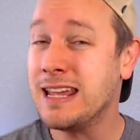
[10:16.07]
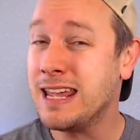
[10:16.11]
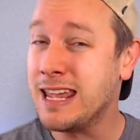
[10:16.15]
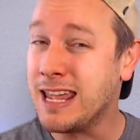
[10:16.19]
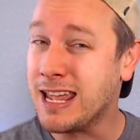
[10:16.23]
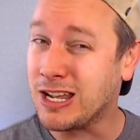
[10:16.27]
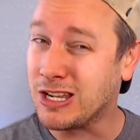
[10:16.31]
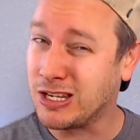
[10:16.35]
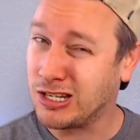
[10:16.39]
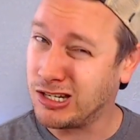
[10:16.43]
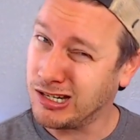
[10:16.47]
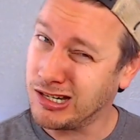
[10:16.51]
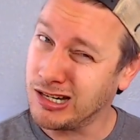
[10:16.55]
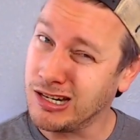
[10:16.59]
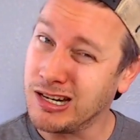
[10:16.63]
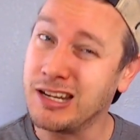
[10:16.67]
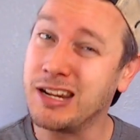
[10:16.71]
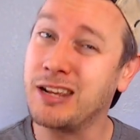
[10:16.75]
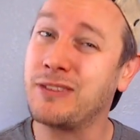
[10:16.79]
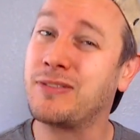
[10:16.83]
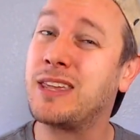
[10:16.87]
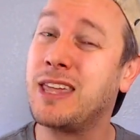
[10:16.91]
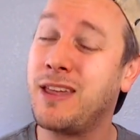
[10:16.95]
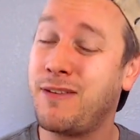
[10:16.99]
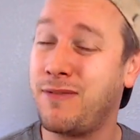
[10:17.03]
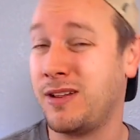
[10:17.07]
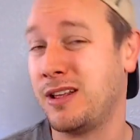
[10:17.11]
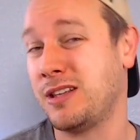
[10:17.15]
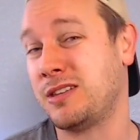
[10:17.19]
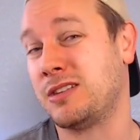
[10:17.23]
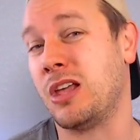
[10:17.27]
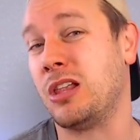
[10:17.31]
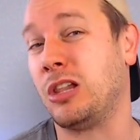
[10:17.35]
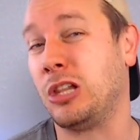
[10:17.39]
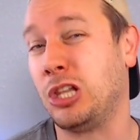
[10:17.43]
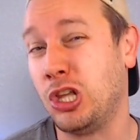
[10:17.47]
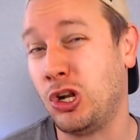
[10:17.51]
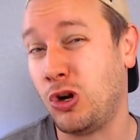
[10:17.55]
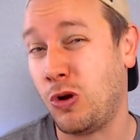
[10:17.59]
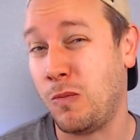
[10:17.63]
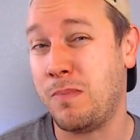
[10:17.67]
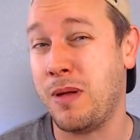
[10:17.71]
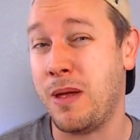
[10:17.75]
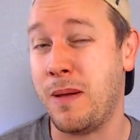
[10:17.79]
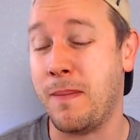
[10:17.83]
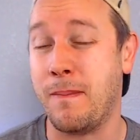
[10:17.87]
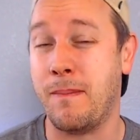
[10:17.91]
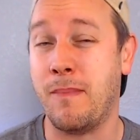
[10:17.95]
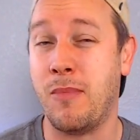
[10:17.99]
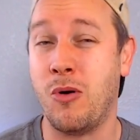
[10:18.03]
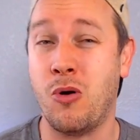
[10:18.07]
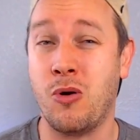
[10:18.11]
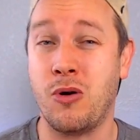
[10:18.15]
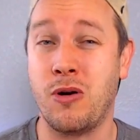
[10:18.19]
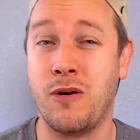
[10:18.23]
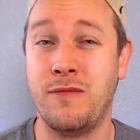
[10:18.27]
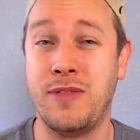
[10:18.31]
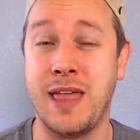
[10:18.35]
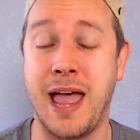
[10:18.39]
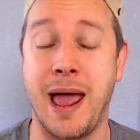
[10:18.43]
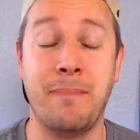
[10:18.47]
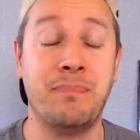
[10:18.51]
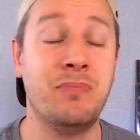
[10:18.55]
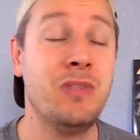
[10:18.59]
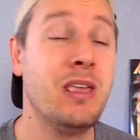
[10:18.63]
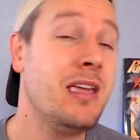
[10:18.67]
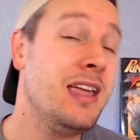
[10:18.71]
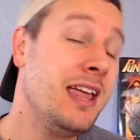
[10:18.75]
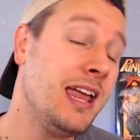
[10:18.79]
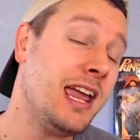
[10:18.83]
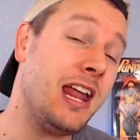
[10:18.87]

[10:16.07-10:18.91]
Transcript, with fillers: it could have given us a little bit more of that.